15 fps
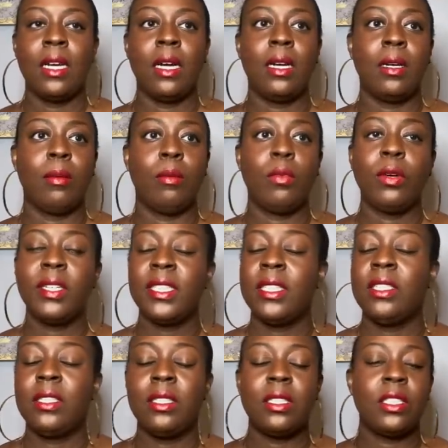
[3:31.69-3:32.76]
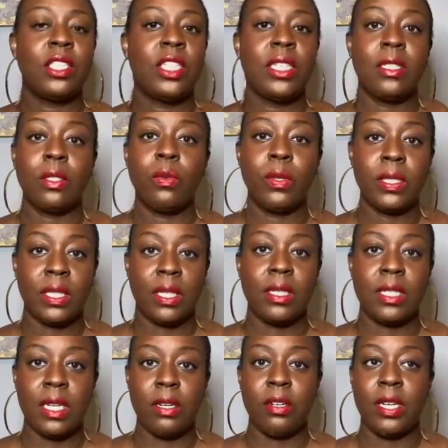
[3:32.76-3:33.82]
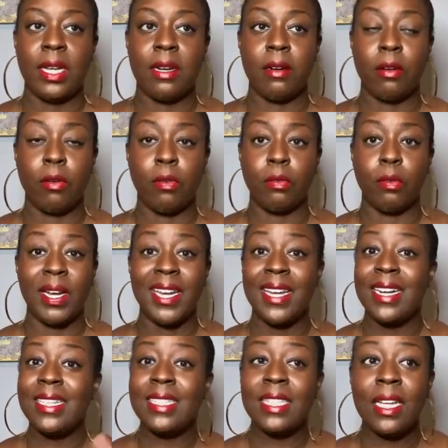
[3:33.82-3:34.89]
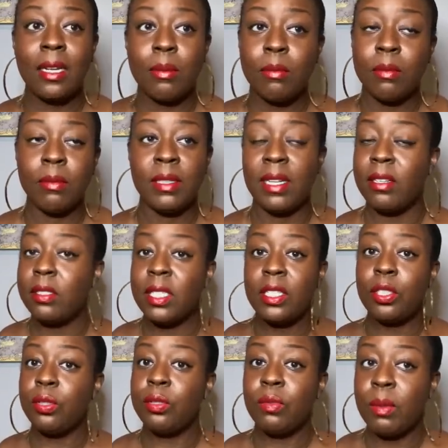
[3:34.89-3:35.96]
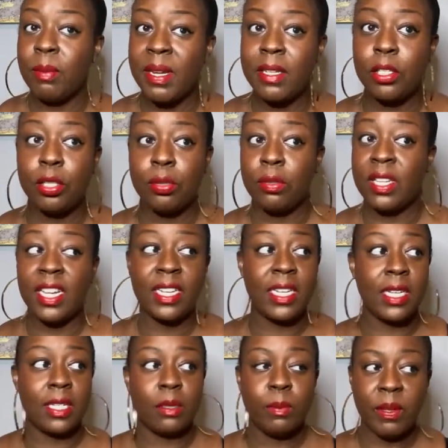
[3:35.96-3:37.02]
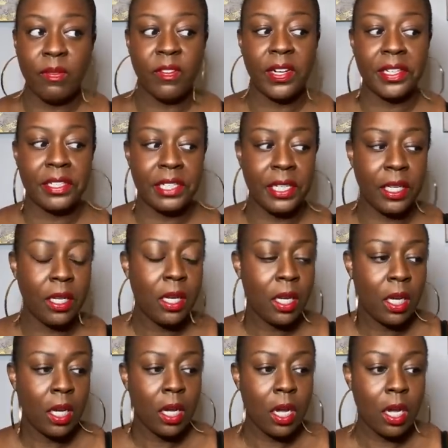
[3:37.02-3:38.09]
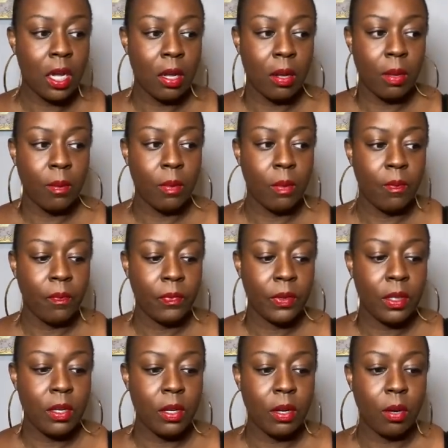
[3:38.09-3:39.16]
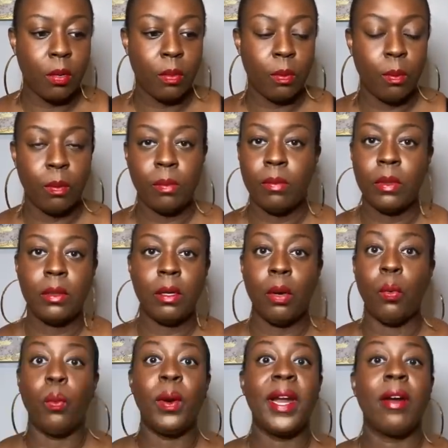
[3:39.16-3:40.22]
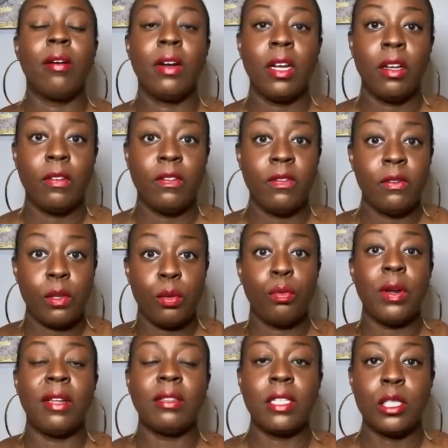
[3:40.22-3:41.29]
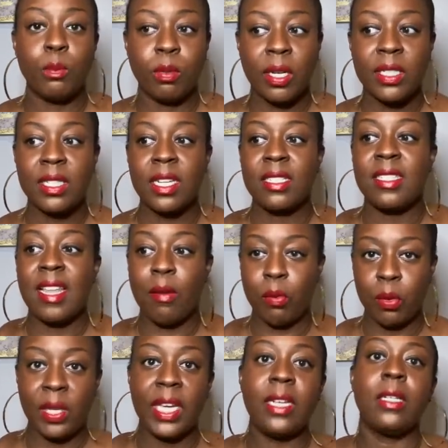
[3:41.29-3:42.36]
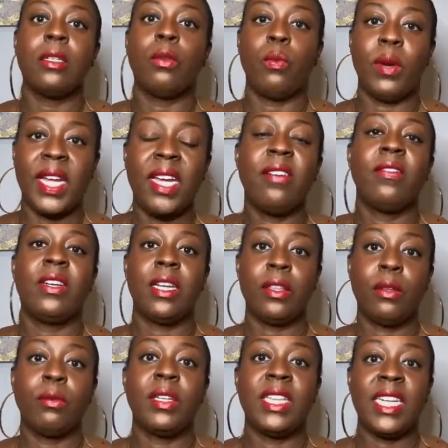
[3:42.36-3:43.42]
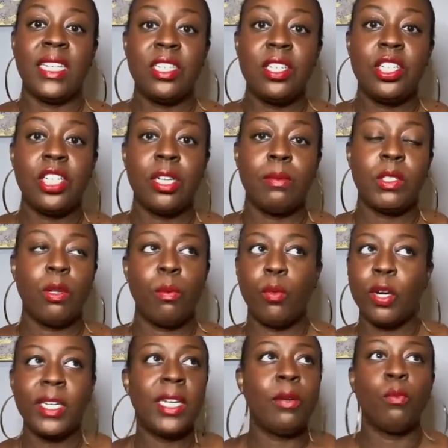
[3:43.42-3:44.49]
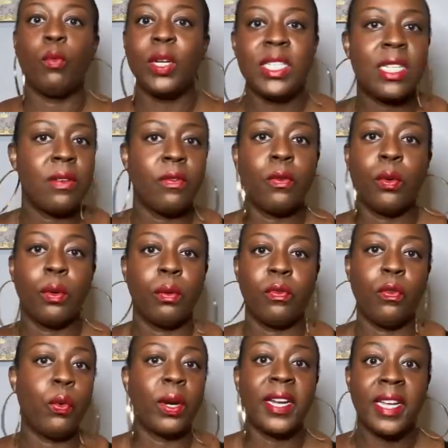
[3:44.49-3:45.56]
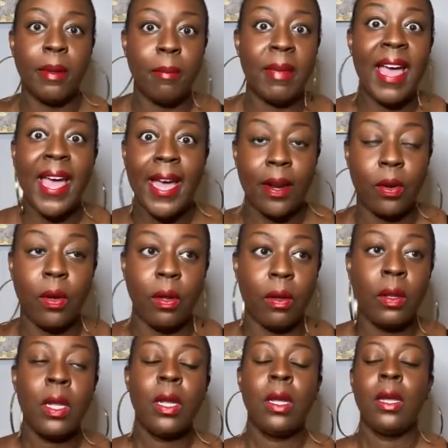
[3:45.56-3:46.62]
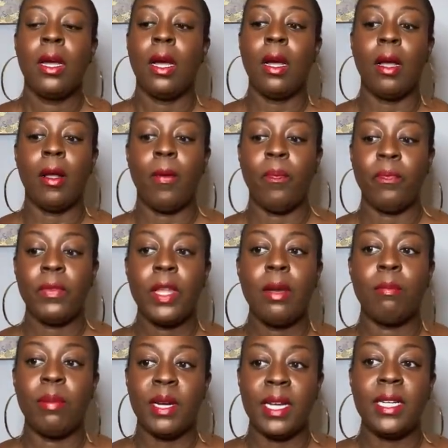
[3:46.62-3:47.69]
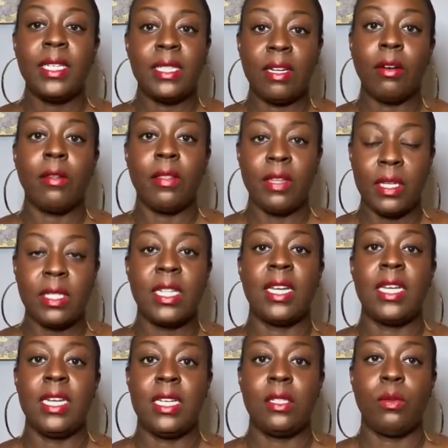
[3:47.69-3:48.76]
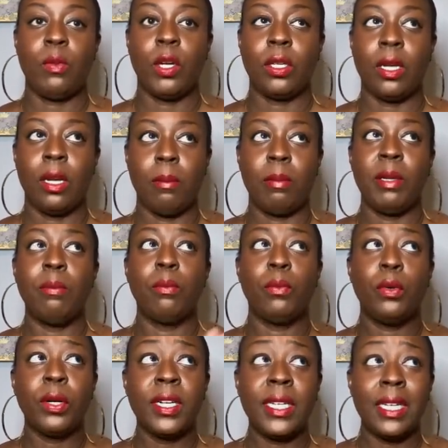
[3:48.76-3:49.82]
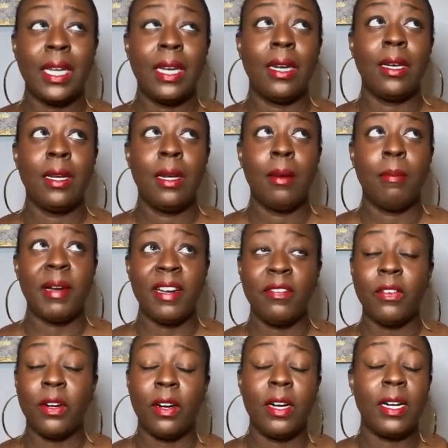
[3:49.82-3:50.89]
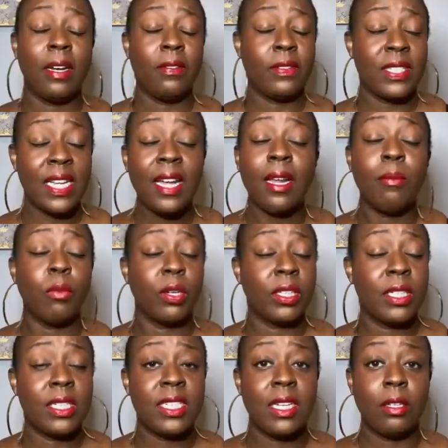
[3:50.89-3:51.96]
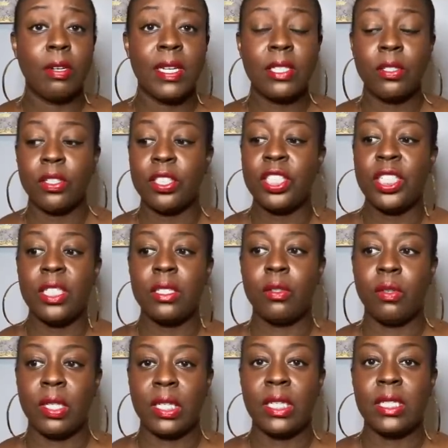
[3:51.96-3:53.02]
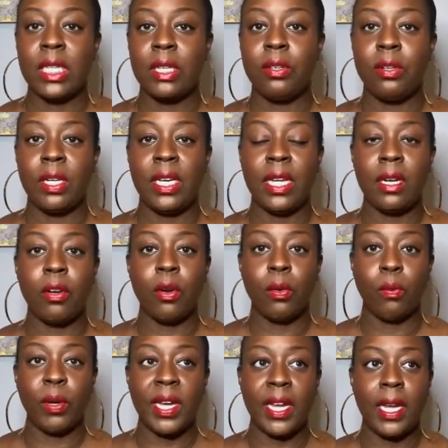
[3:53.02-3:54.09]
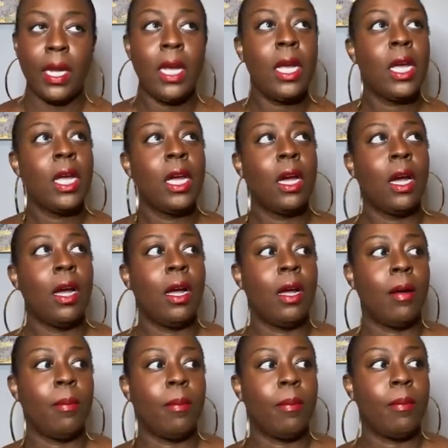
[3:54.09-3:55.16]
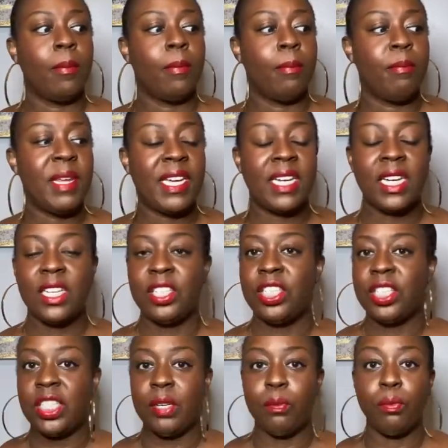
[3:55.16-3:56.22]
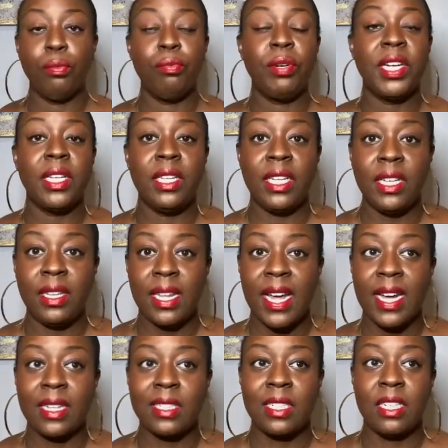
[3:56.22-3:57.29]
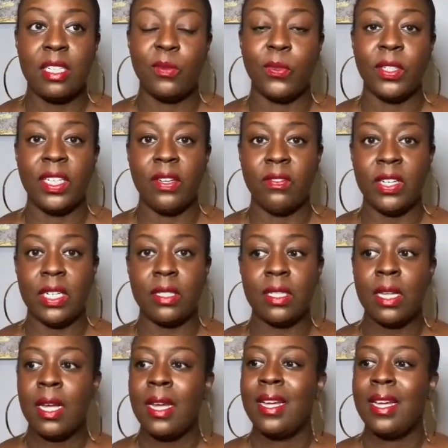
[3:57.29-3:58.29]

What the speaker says: Morgan, she is going to continue to get in her own way. And I said, there's issues with Ben too, that he has been very, you know, aware of throughout this process, that will get in the way of another relationship. So Morgan wasn't for him at all. But there are things that he needs to work on. But Morgan, by far, and I've said, Morgan's the aggressor. She's going to continue to get in her way, because she really lacks this forgiveness.